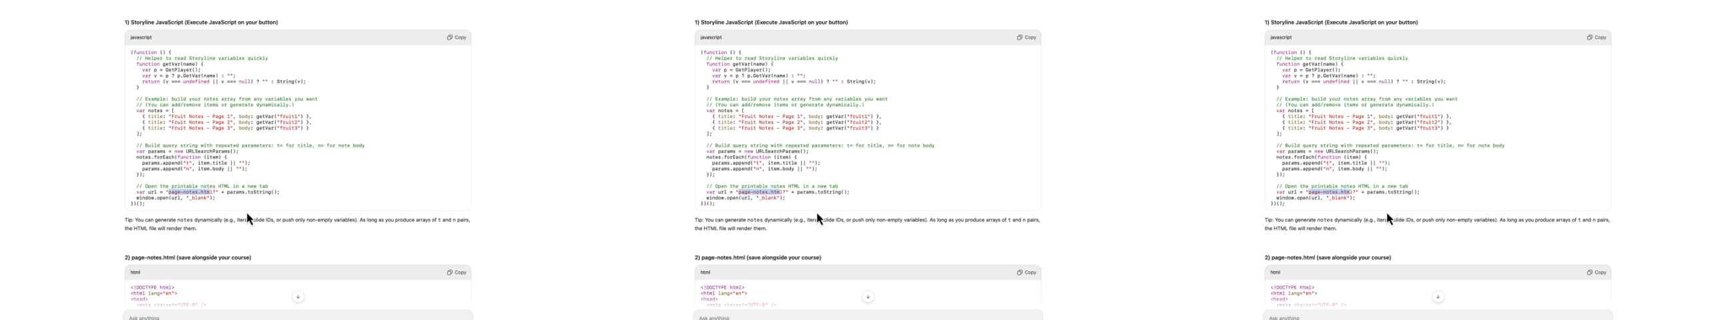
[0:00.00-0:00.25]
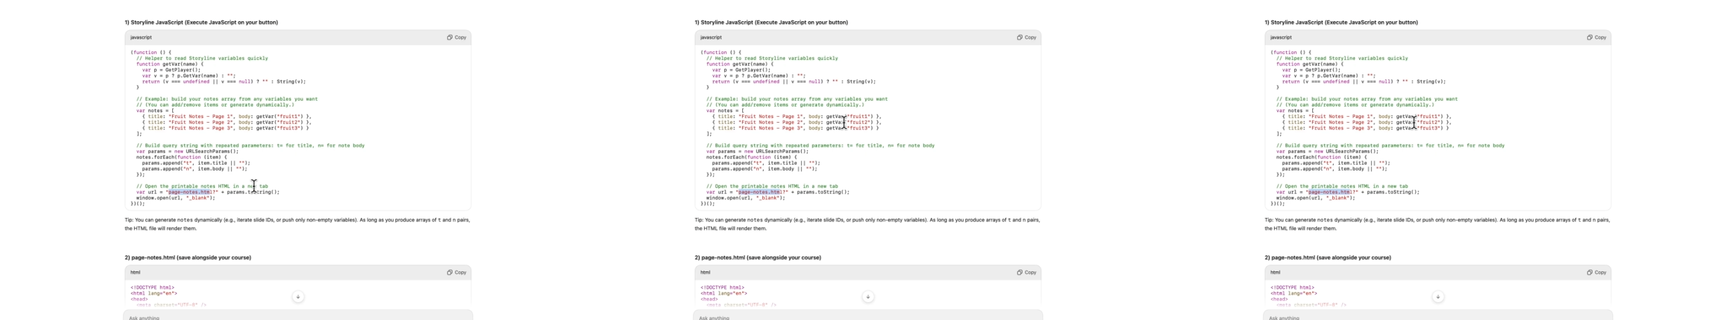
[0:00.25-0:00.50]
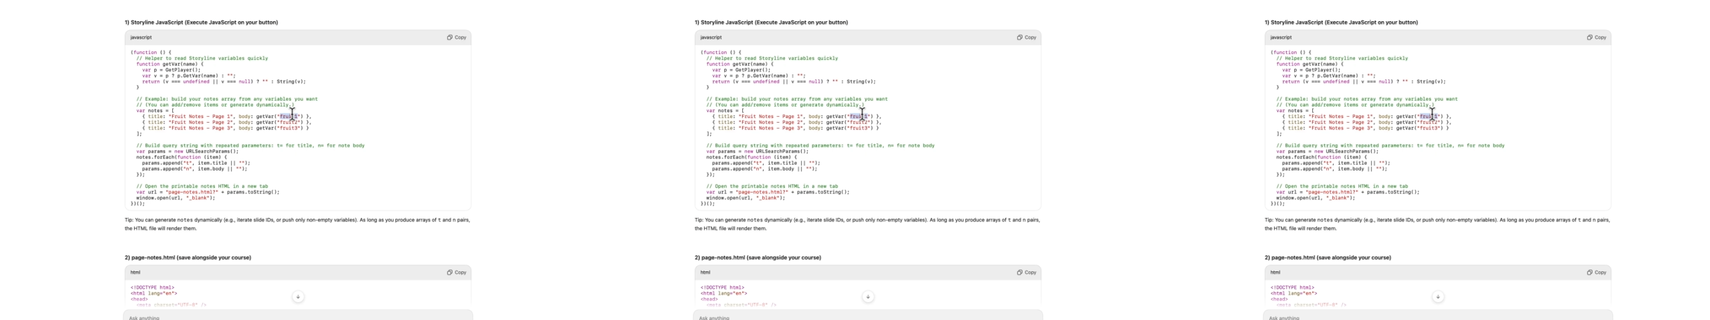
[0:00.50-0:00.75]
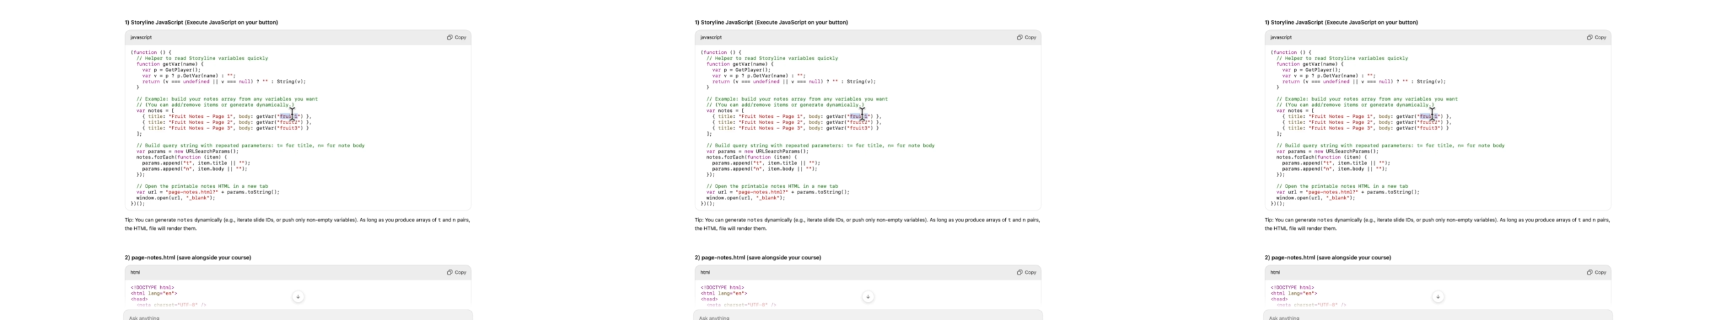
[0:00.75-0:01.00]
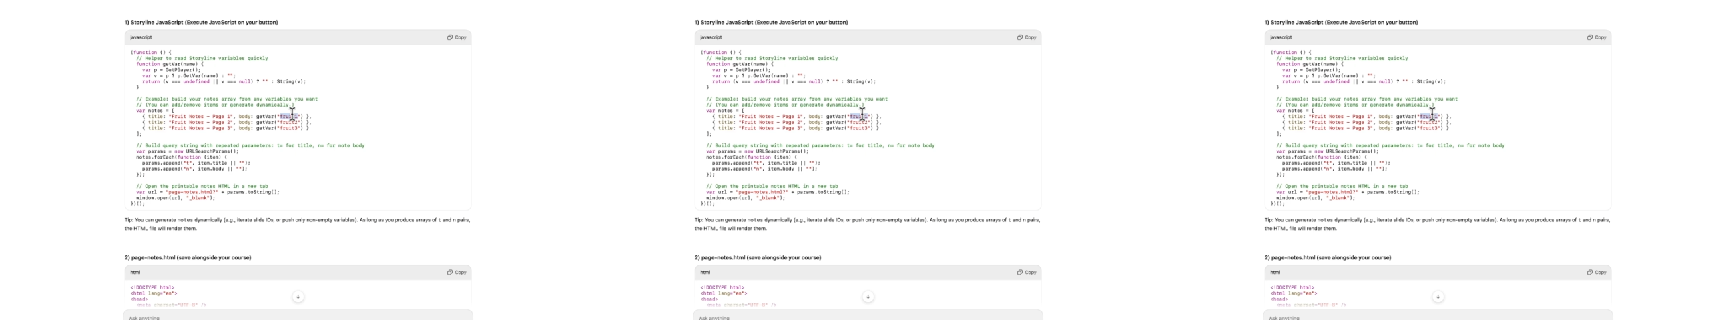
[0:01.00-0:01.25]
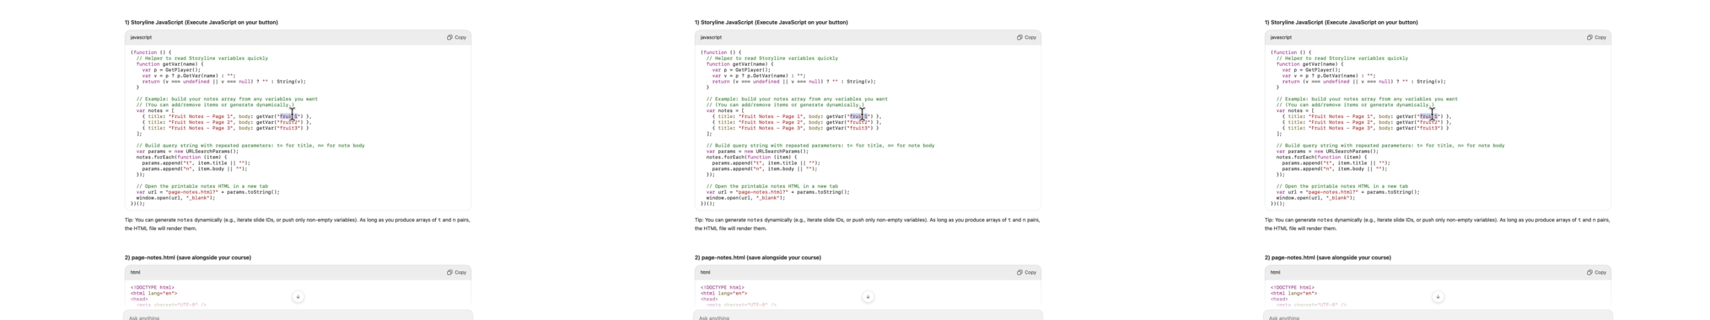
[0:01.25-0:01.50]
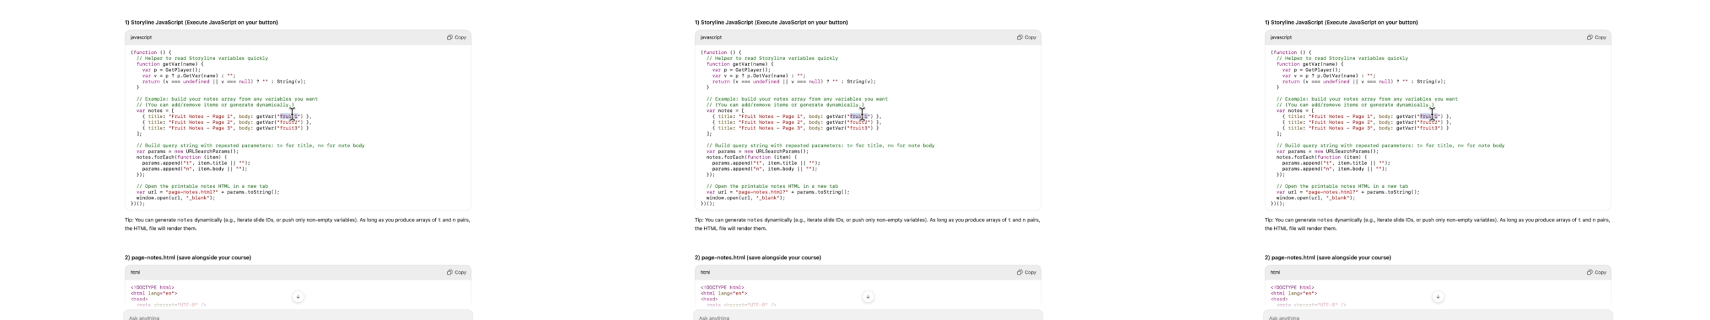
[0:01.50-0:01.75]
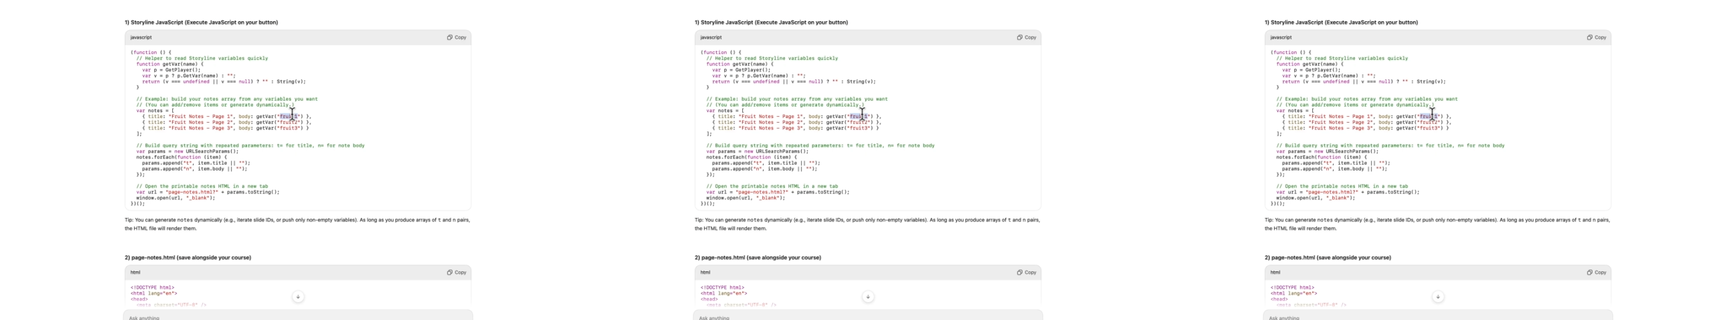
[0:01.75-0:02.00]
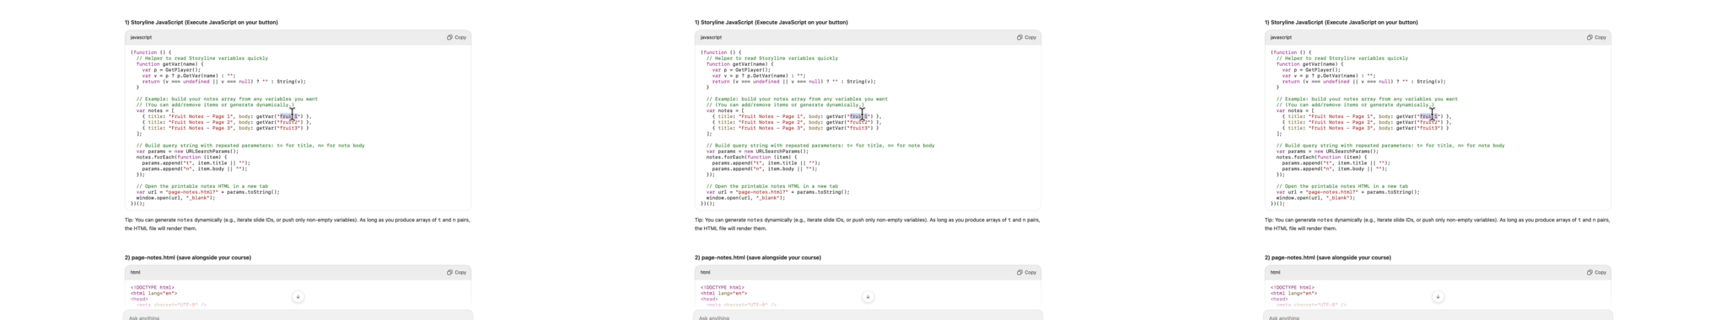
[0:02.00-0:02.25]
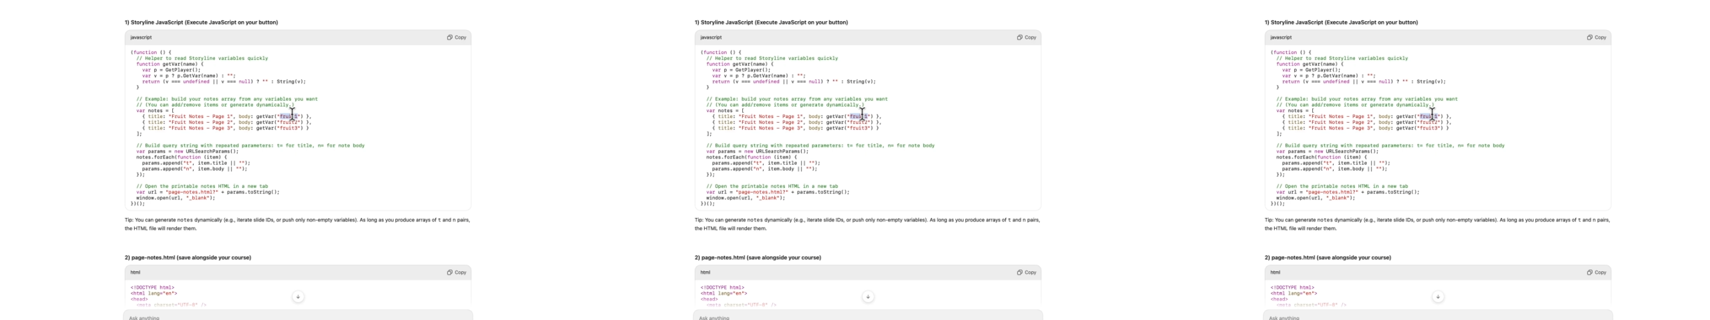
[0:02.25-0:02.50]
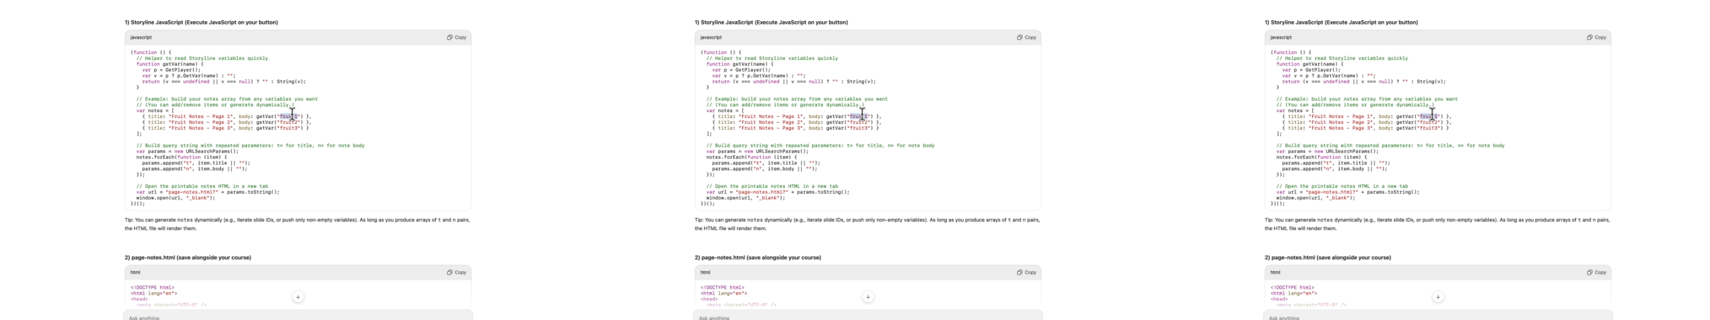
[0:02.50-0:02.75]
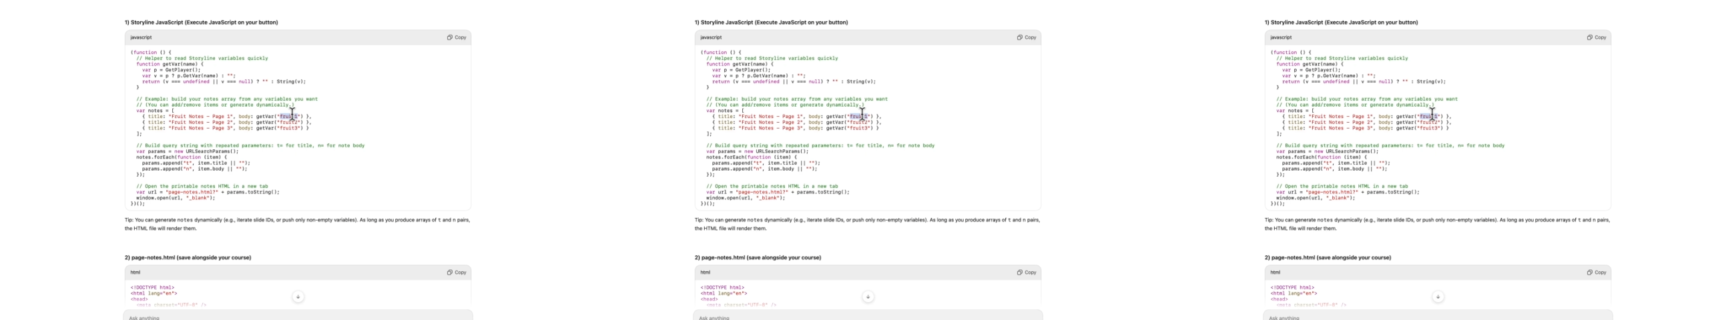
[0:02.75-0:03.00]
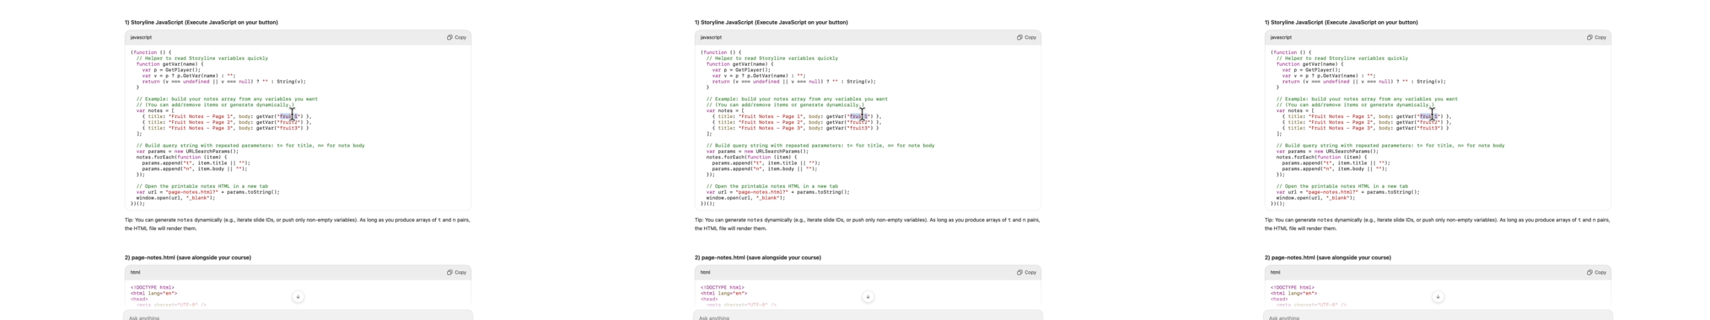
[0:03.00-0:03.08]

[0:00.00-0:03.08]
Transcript: (no speaker visible)